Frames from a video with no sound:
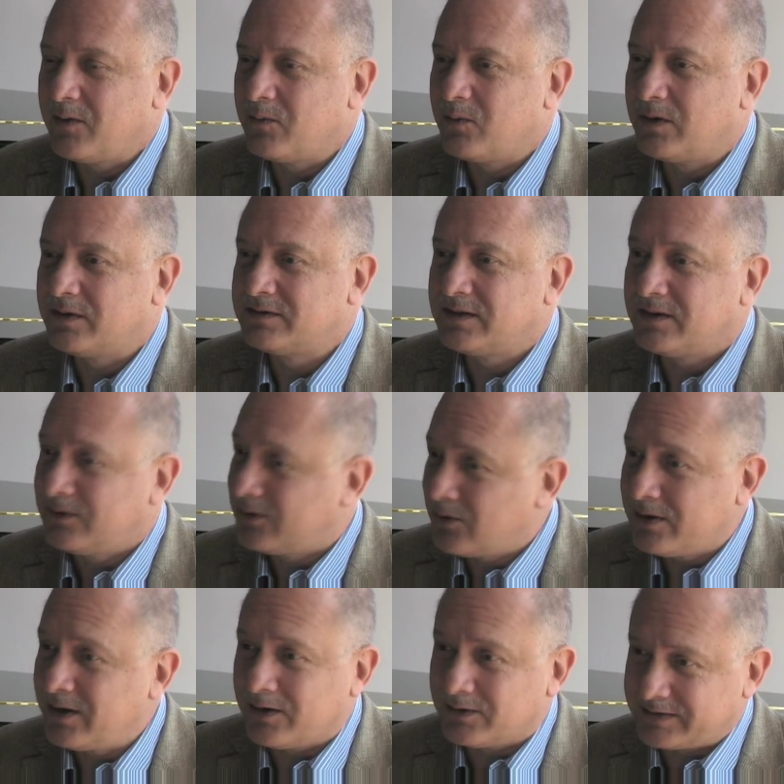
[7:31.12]
was
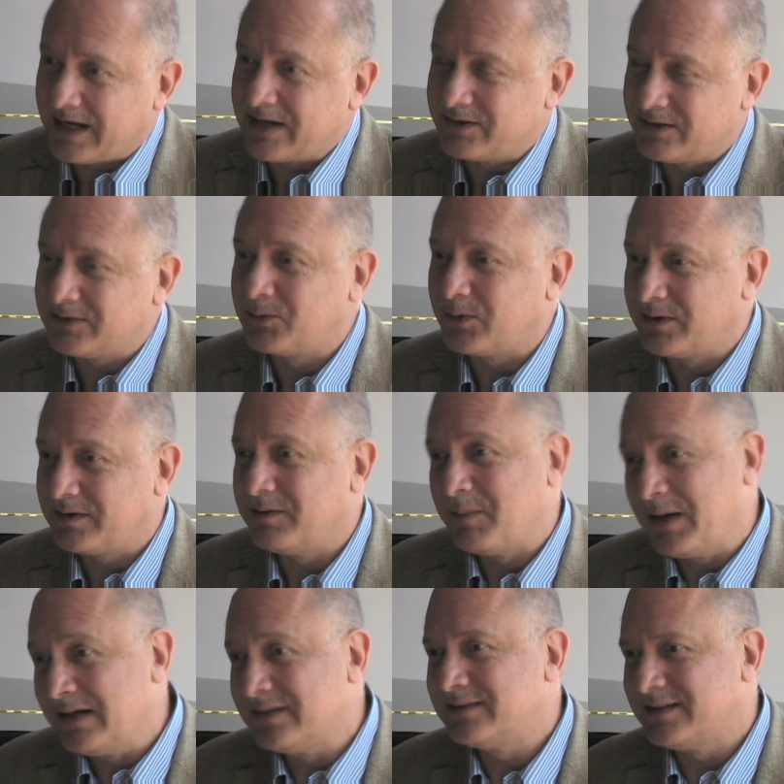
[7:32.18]
not in Los Angeles, where it's the
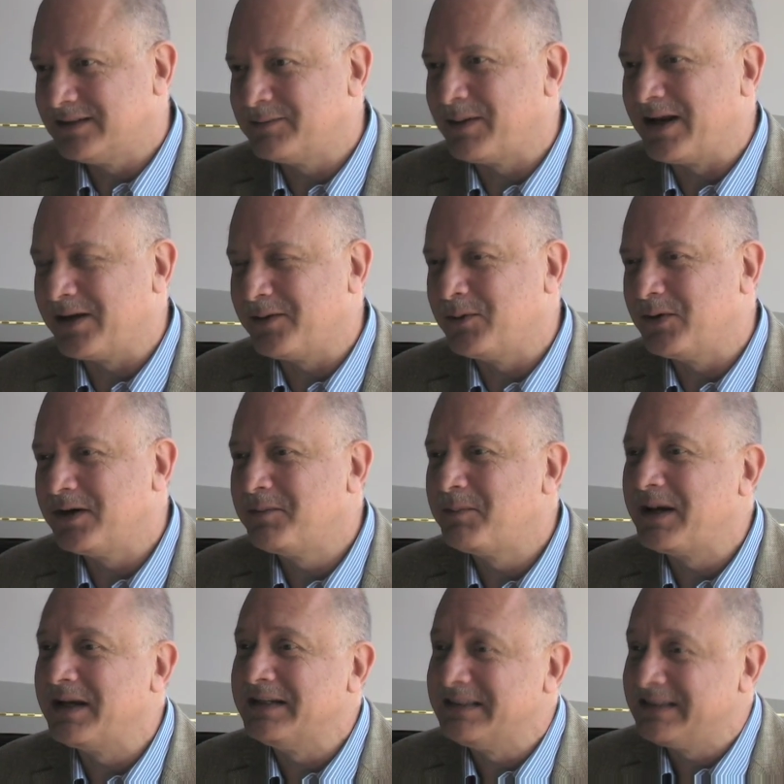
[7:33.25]
biggest Hispanic community,
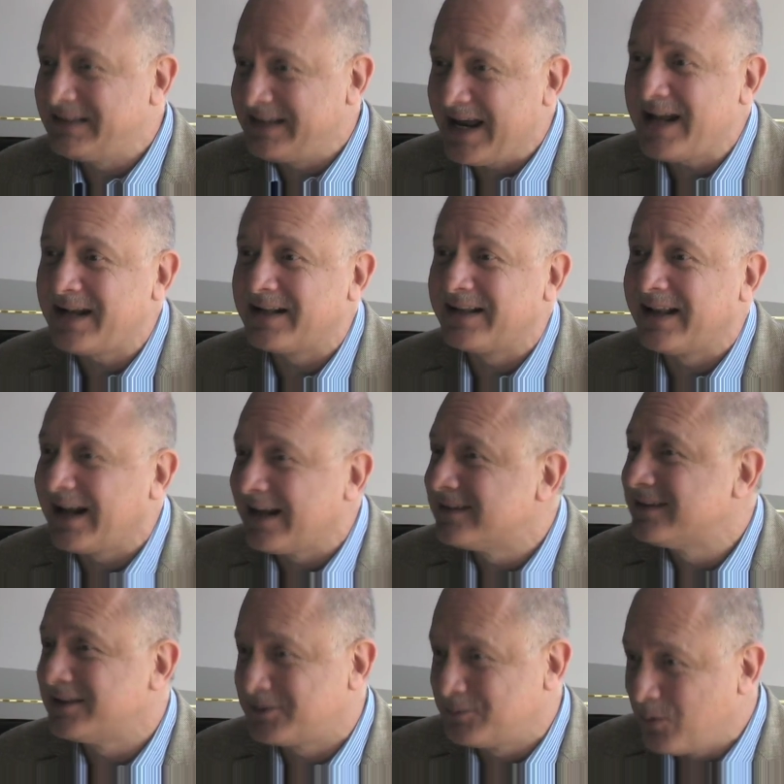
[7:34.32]
but in Seattle, that has
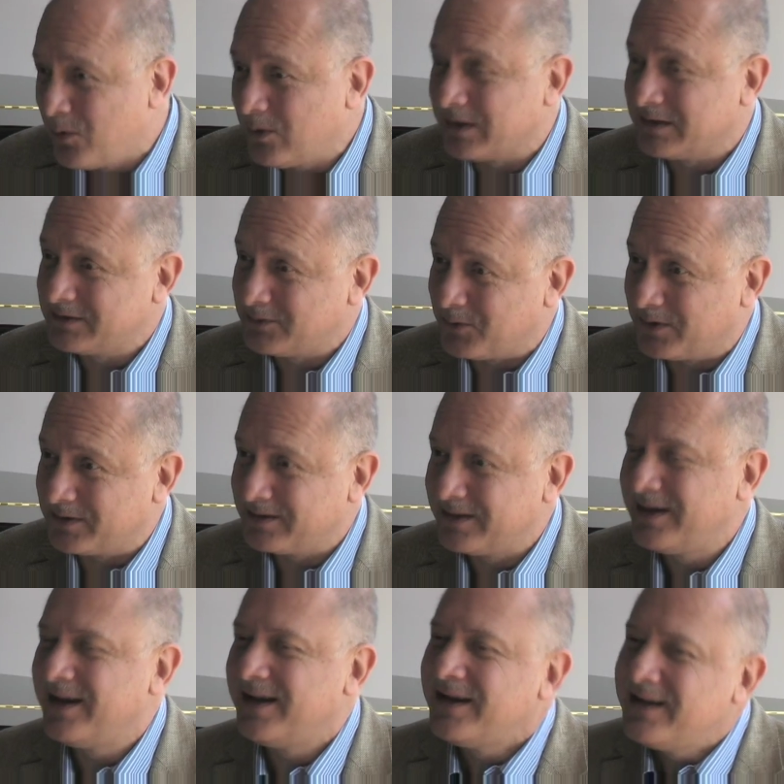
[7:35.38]
the smallest one.
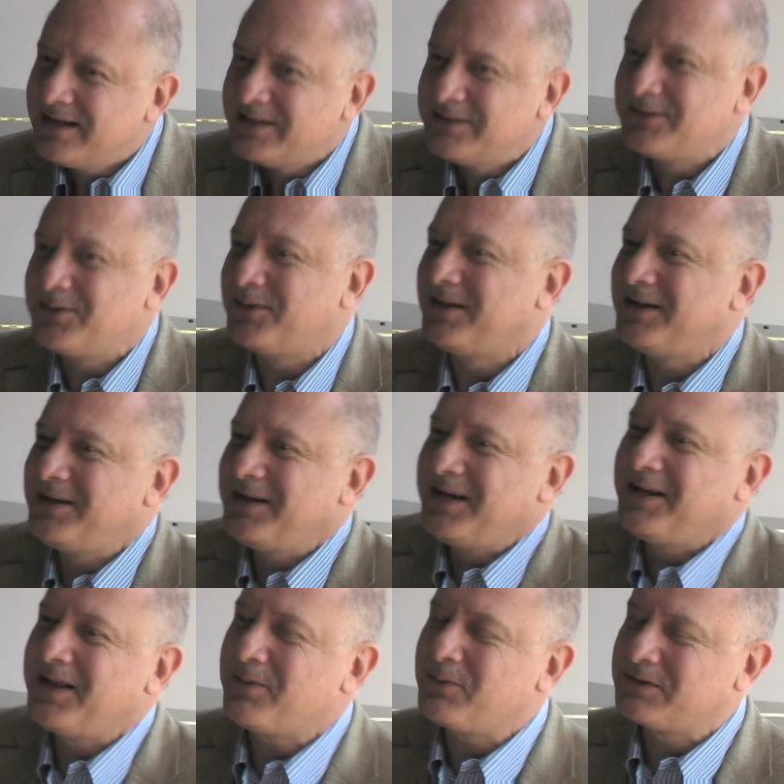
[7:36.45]
So
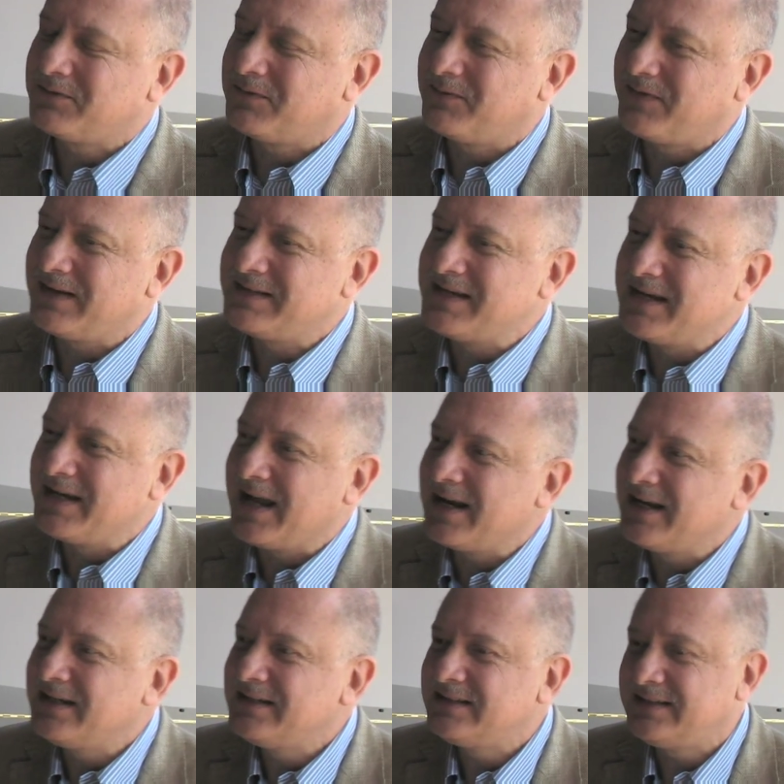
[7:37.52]
that was fascinating,
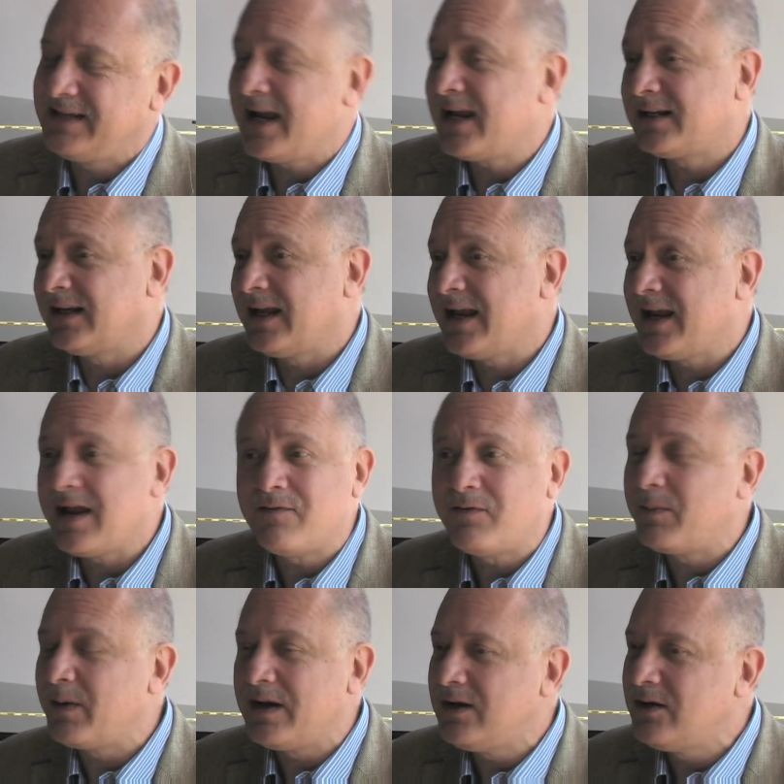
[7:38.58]
and in Seattle,
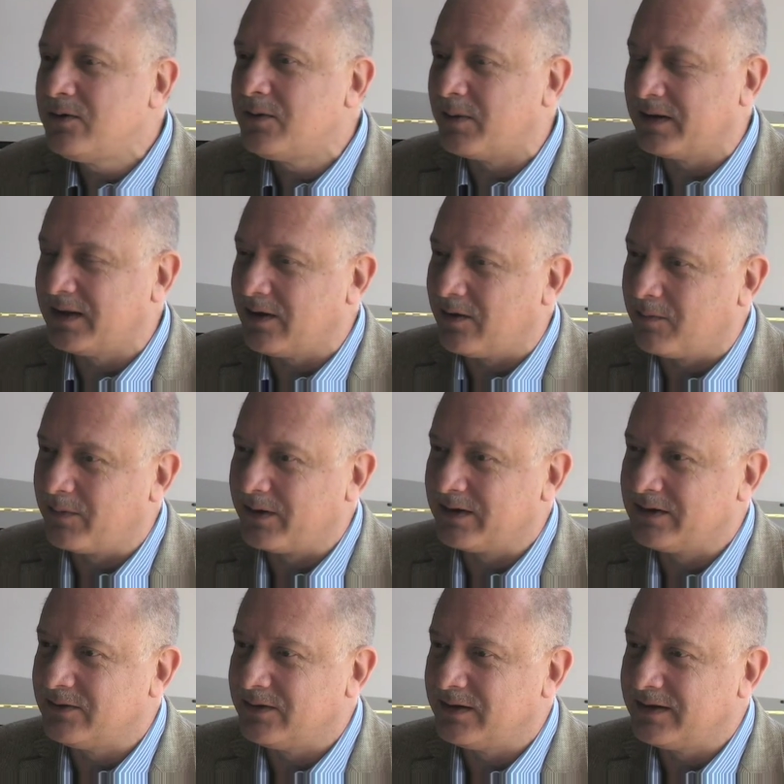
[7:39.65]
everybody knew about the opera
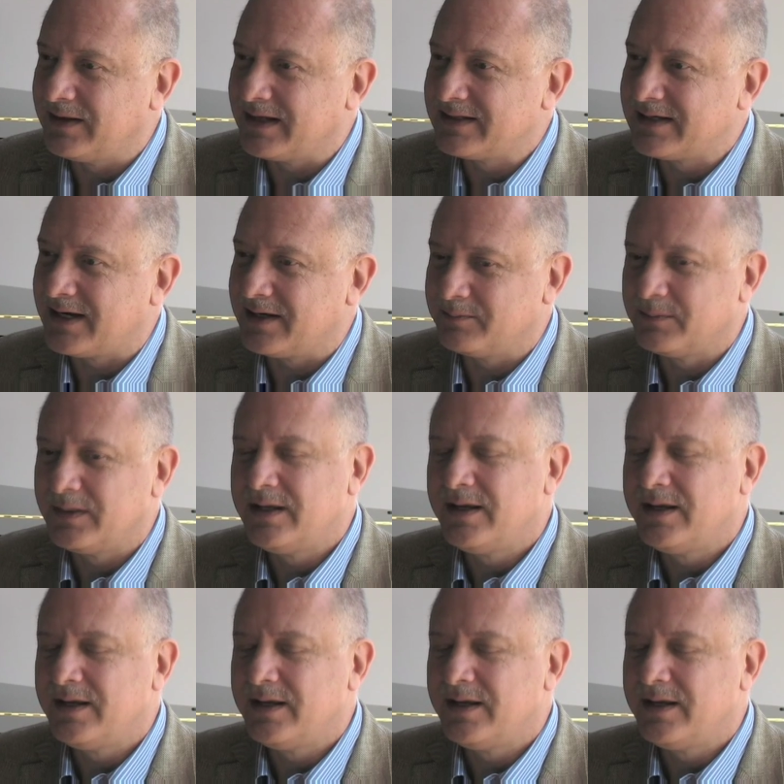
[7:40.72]
during that time.